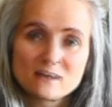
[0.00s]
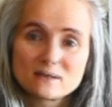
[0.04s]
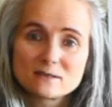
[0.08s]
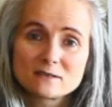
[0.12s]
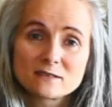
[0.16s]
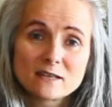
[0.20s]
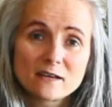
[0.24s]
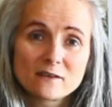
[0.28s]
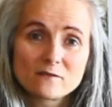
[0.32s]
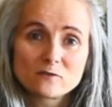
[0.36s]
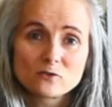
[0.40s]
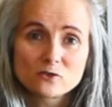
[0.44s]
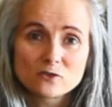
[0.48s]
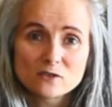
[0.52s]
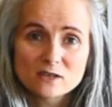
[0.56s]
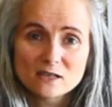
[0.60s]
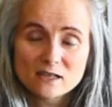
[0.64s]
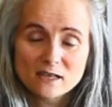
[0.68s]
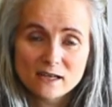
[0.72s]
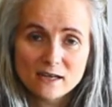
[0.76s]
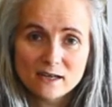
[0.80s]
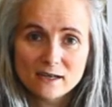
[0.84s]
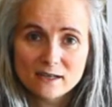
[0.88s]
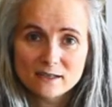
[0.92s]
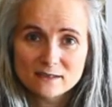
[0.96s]
several
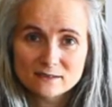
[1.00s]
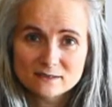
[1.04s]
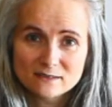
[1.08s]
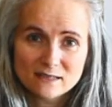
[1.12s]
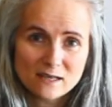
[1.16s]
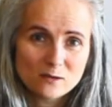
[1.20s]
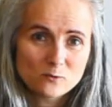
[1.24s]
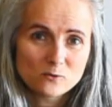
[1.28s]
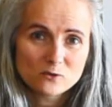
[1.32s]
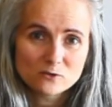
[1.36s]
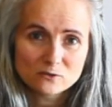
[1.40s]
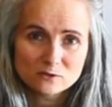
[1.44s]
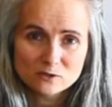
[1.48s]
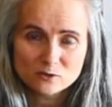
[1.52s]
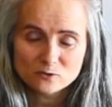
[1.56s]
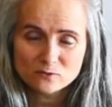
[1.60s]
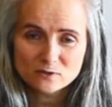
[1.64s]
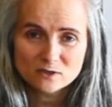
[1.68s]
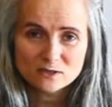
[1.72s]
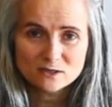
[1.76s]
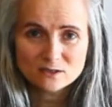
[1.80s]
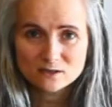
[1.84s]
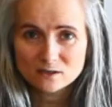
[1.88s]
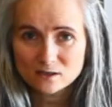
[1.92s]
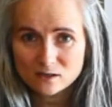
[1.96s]
things that will do
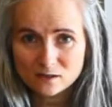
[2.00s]
us